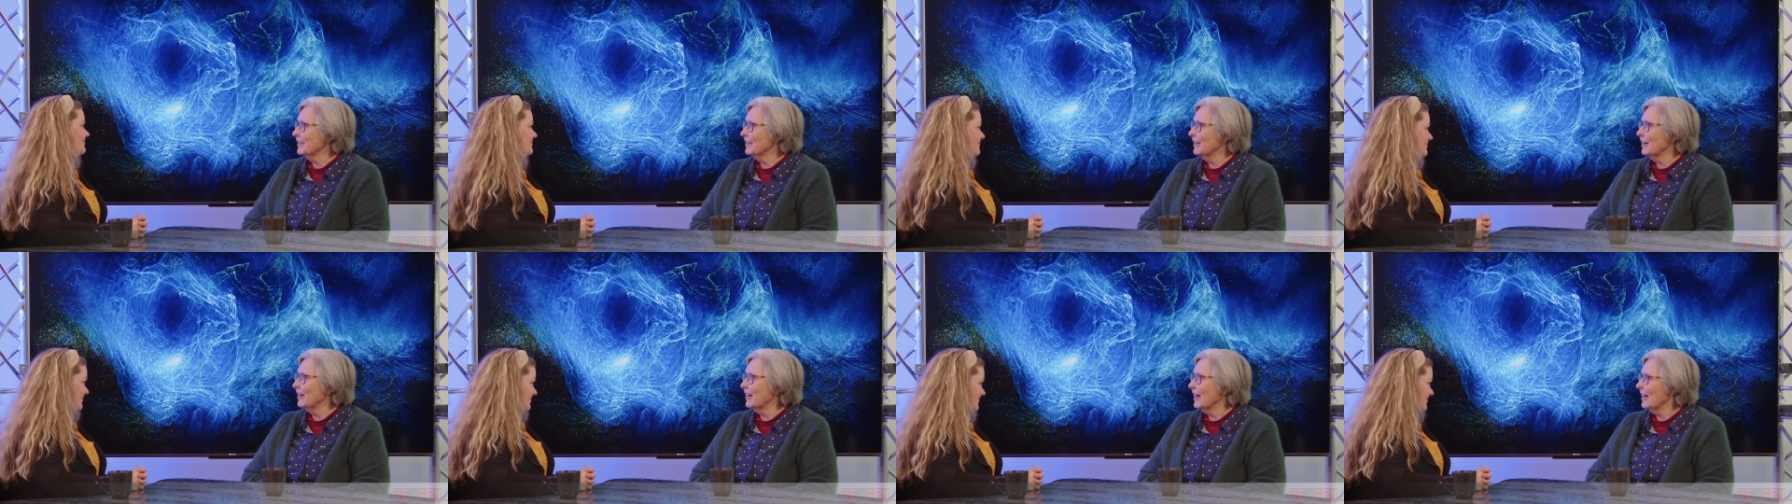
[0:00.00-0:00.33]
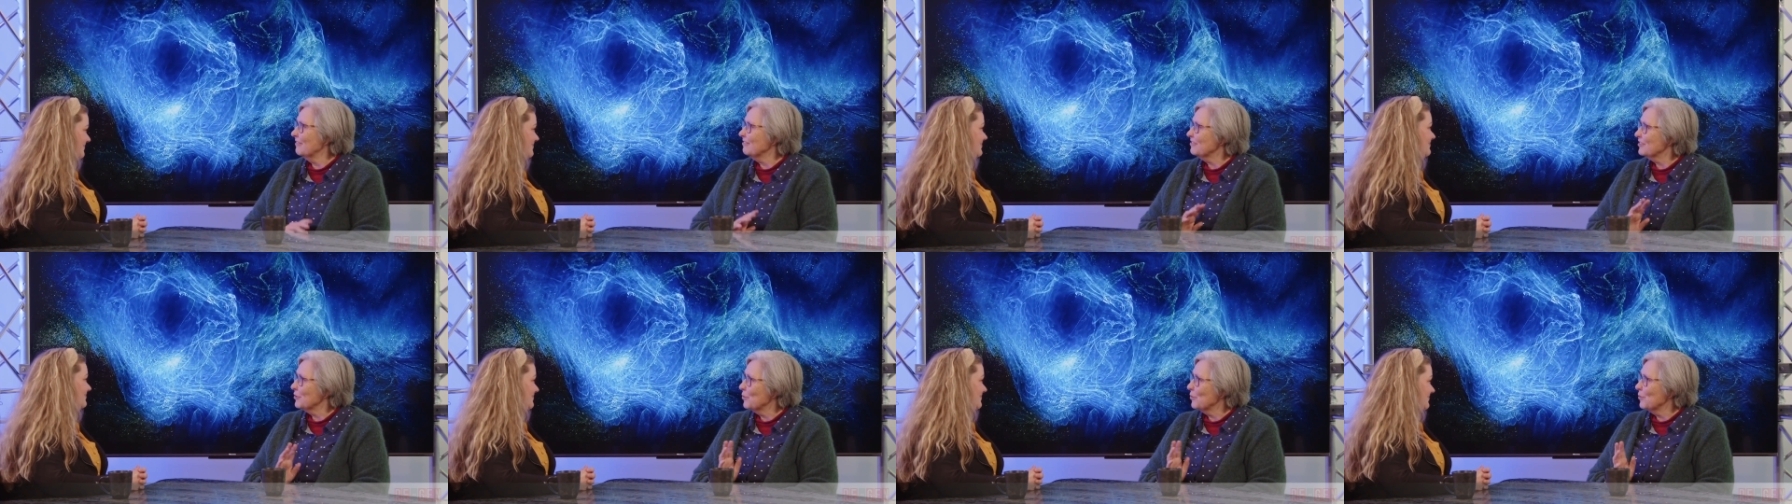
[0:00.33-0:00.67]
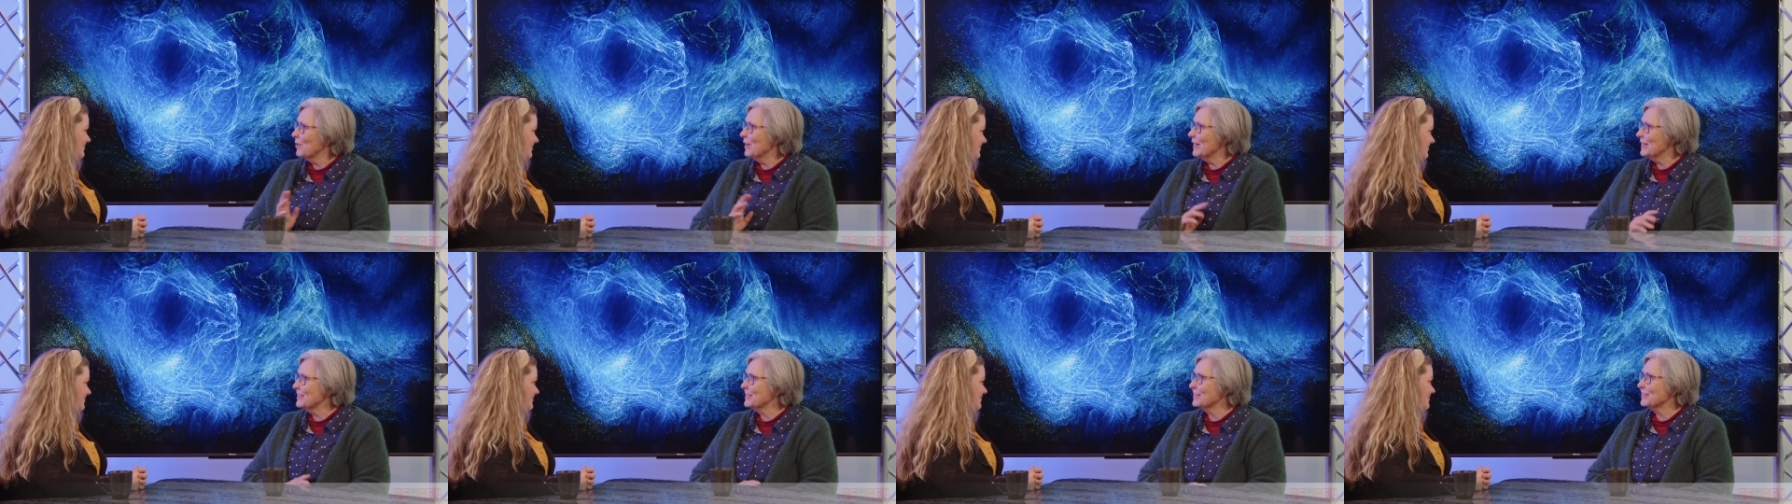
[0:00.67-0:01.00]
I haven't
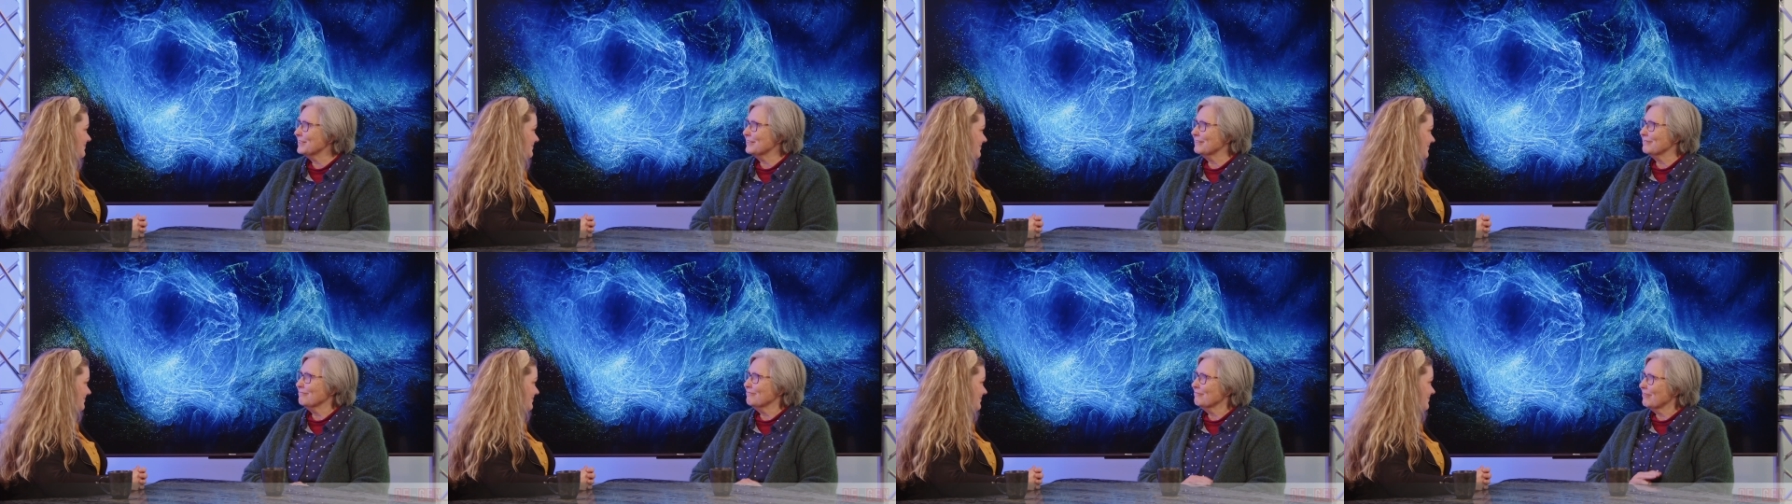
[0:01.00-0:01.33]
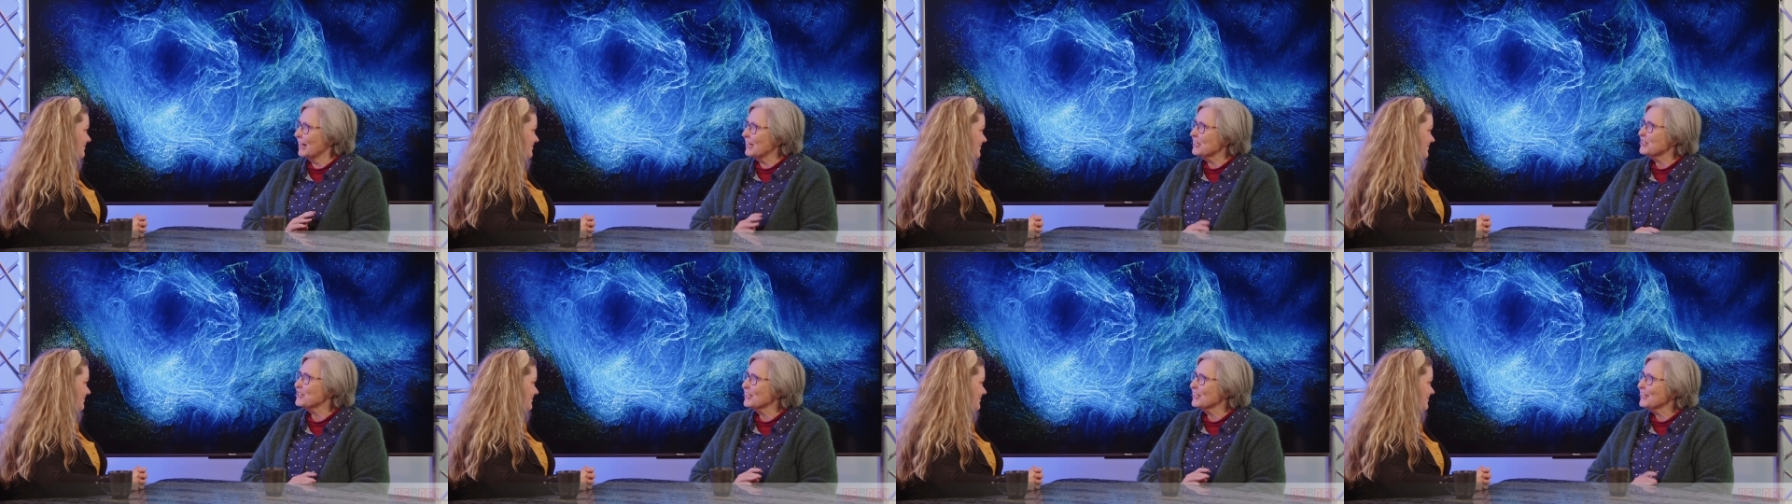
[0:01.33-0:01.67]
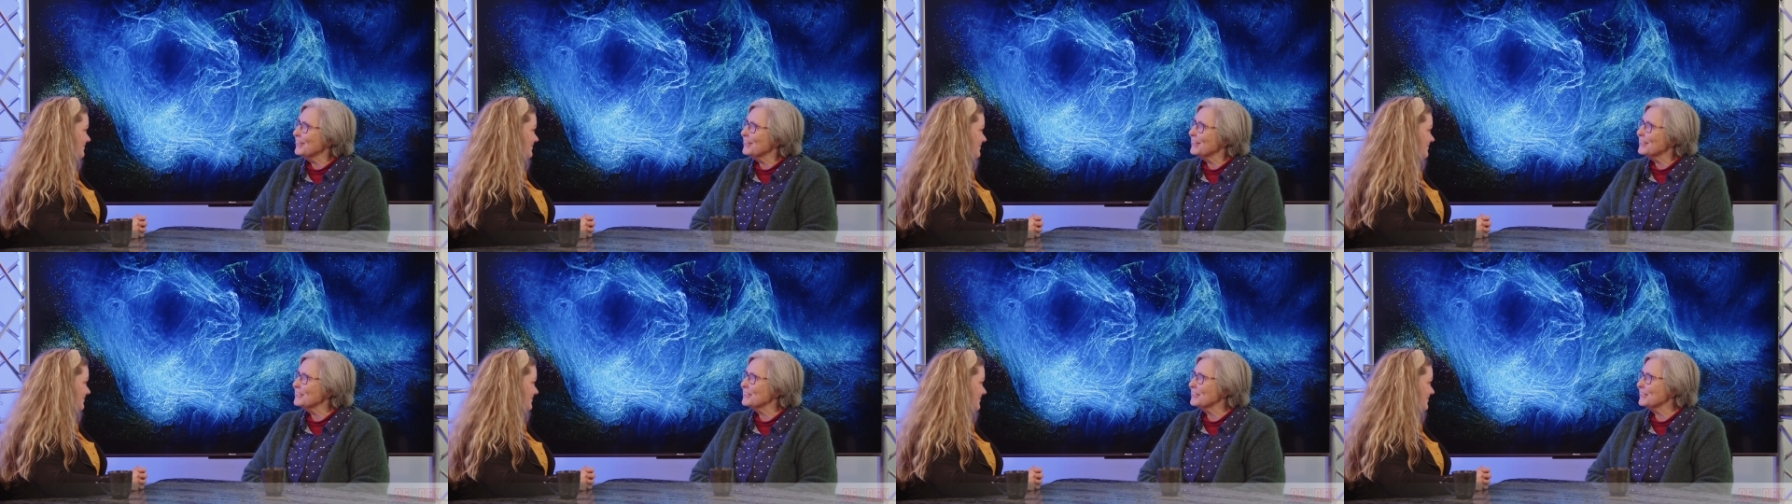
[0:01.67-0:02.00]
always
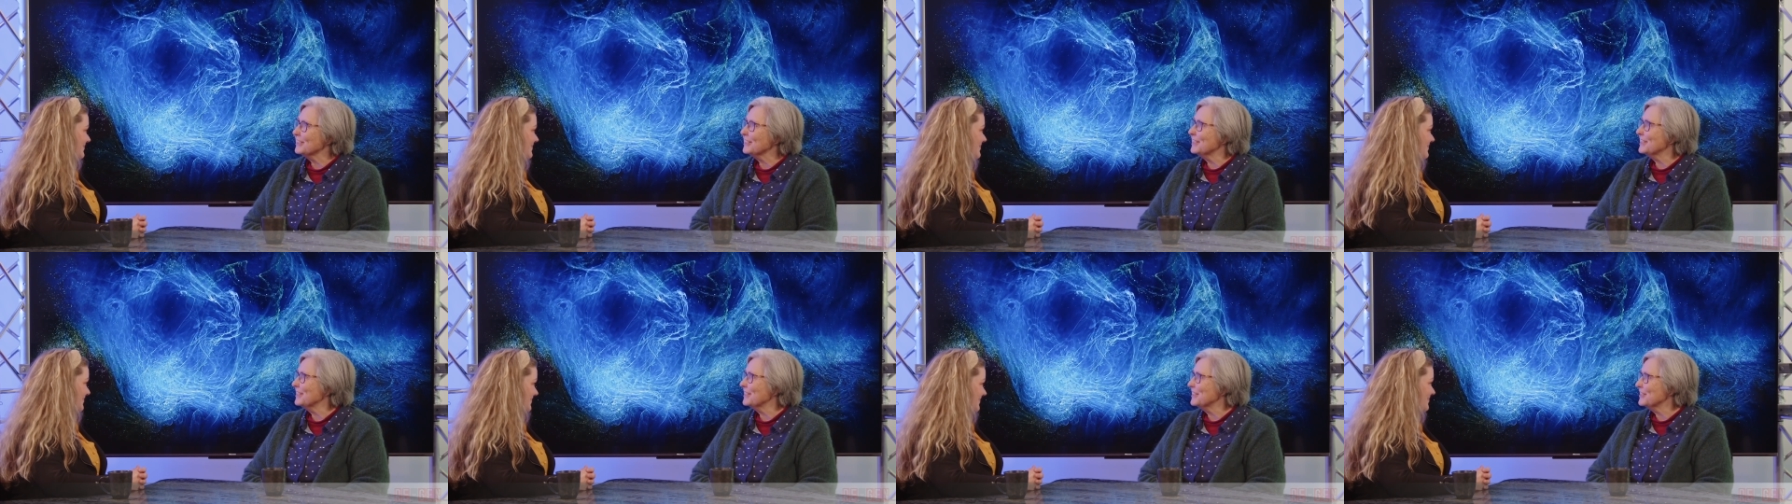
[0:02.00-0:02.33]
rationalised it